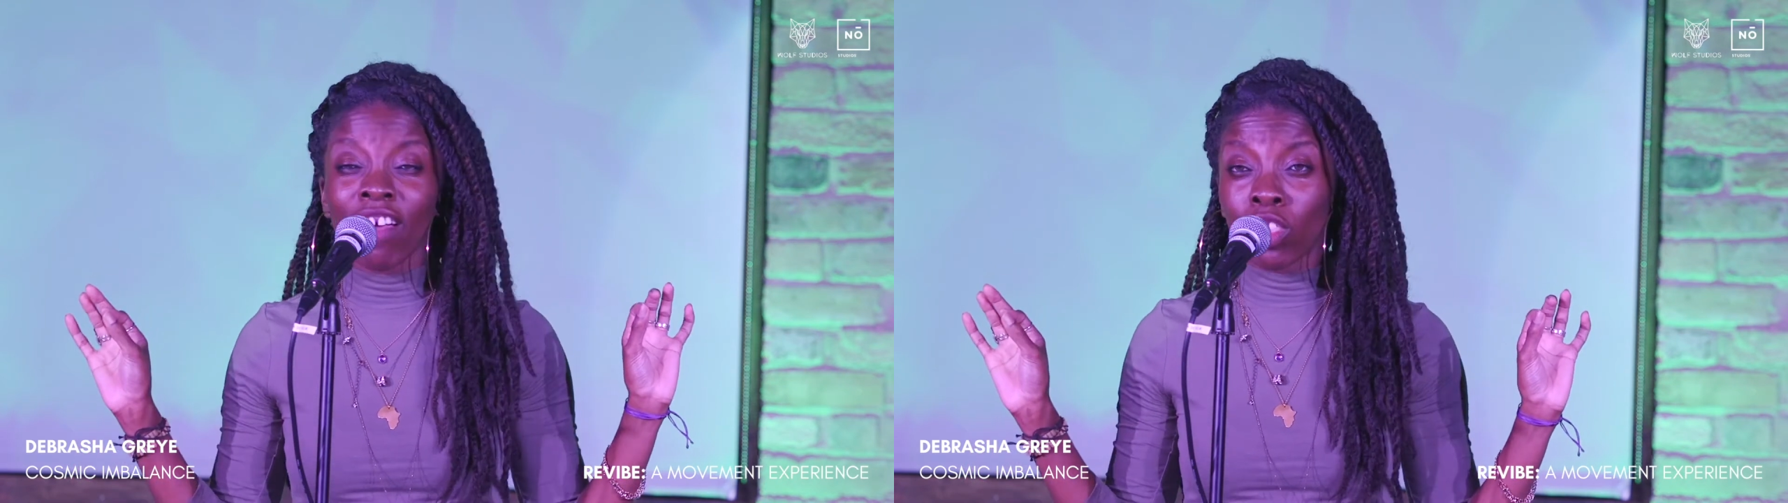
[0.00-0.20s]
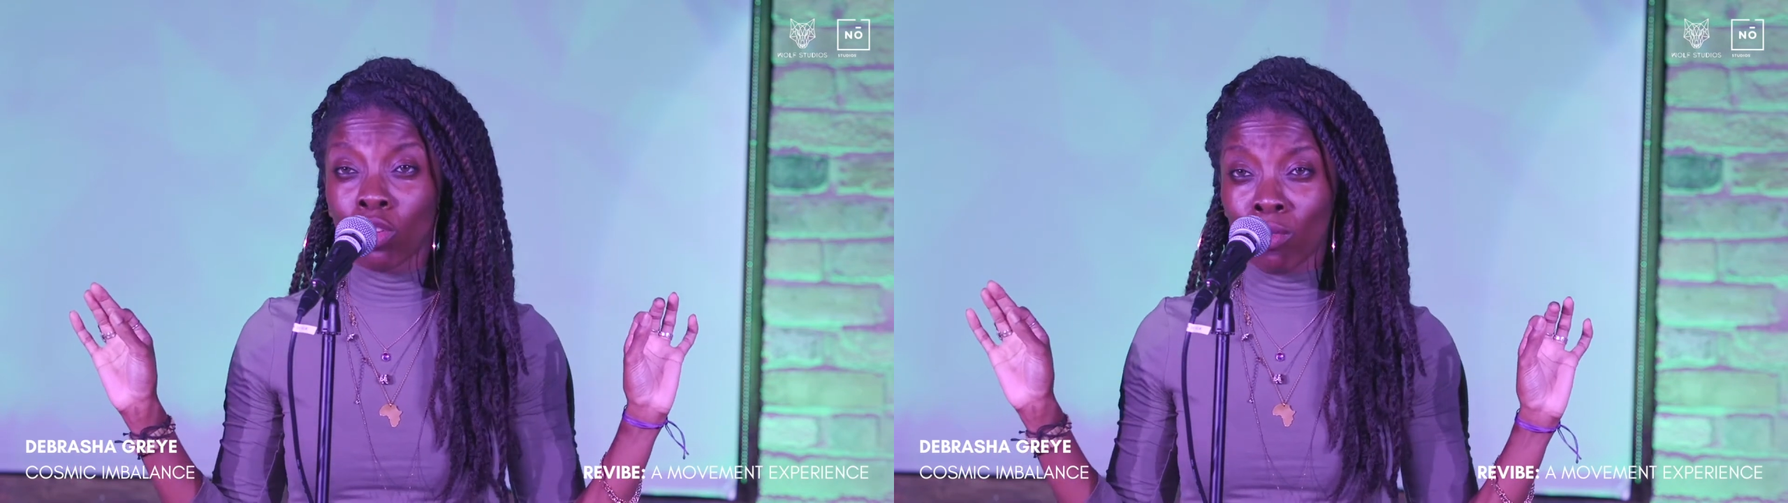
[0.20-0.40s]

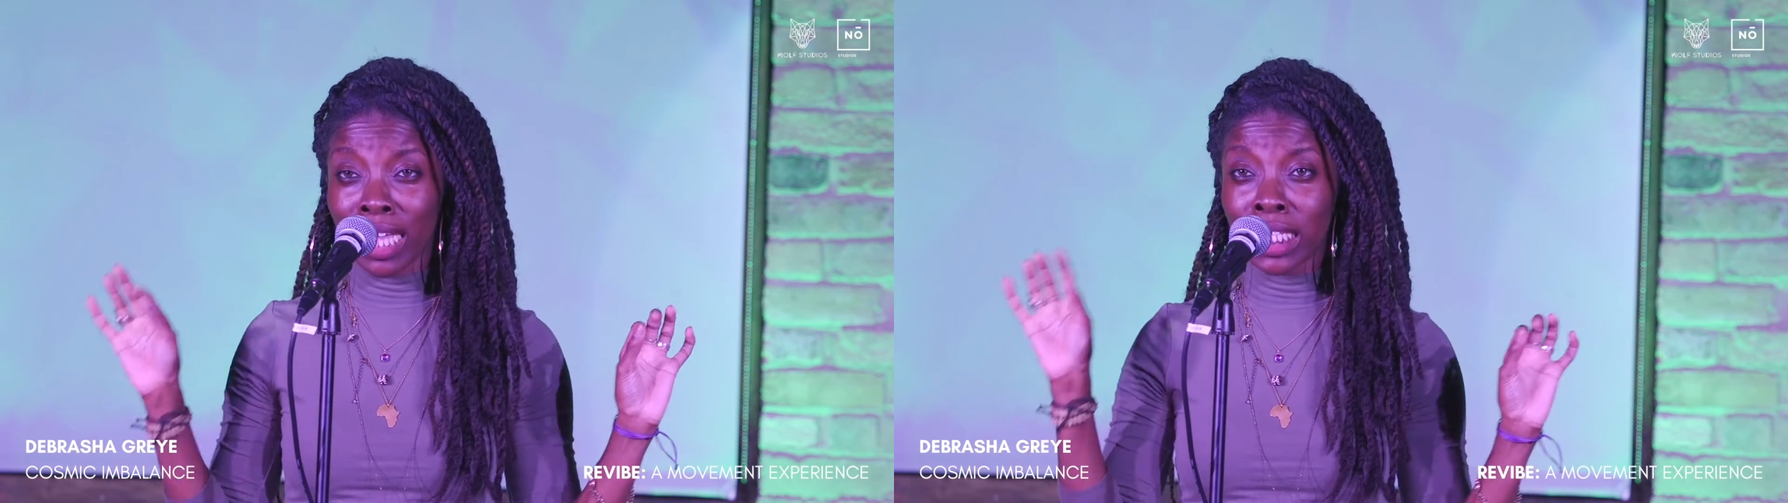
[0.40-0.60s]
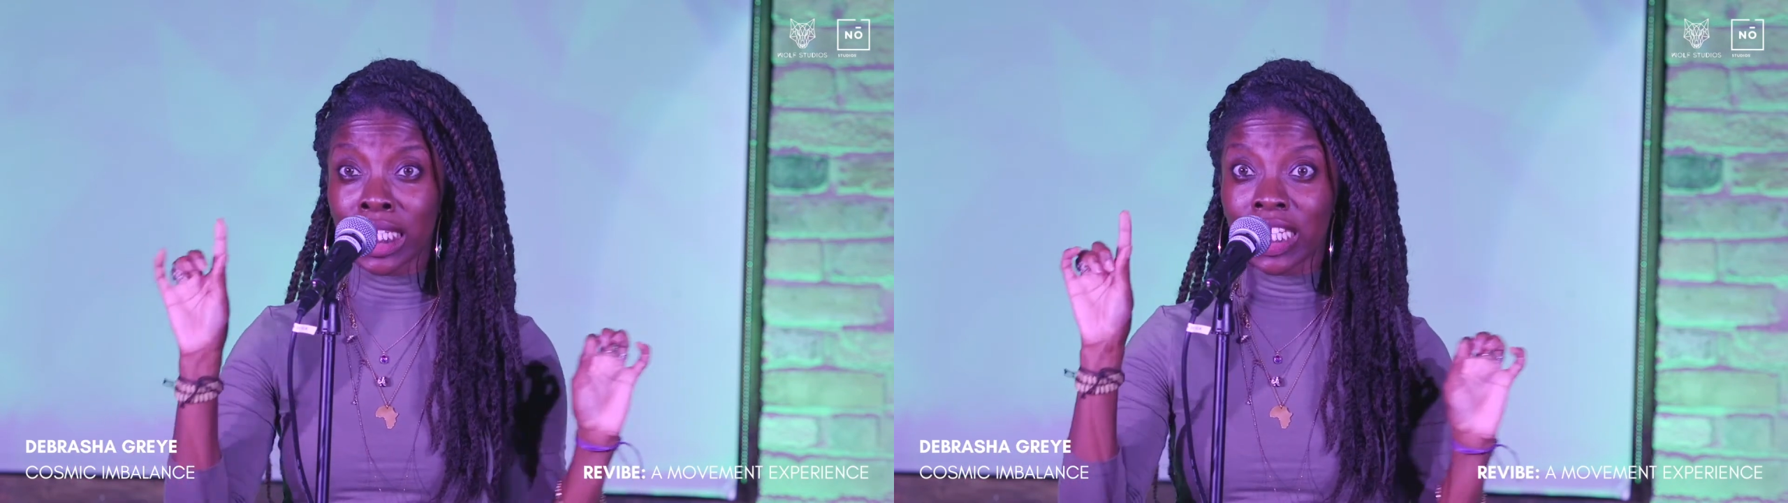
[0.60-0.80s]
of the
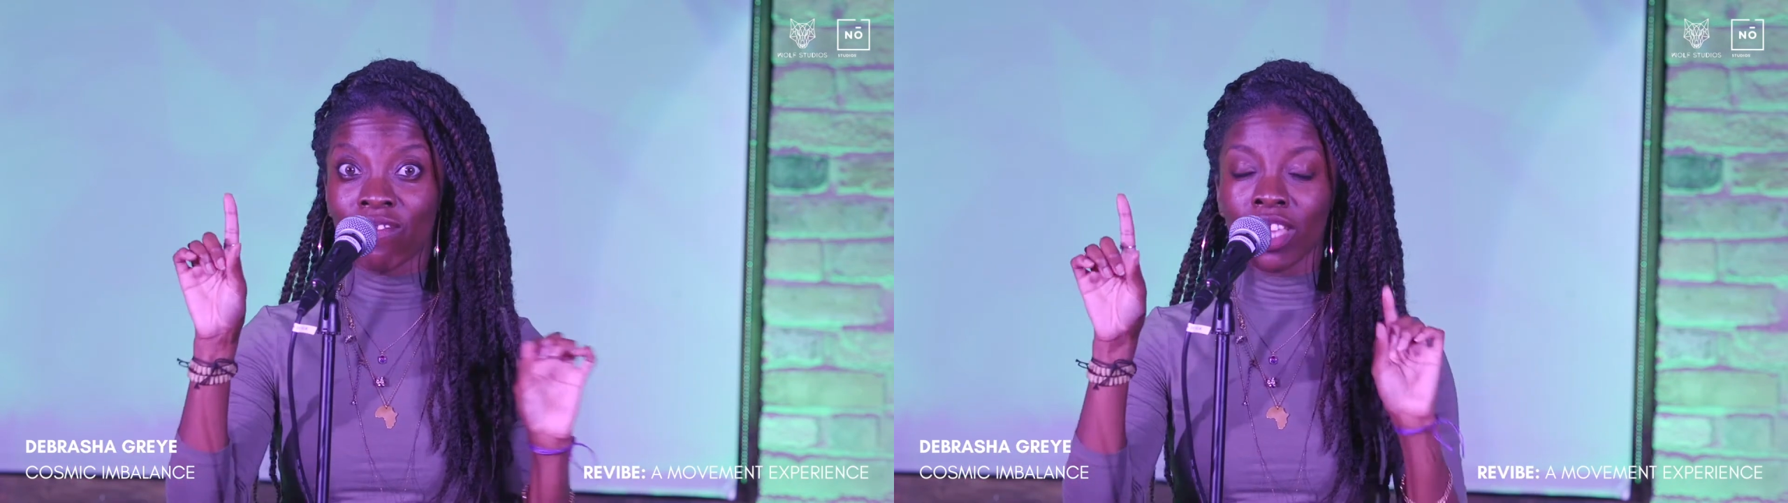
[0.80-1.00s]
race to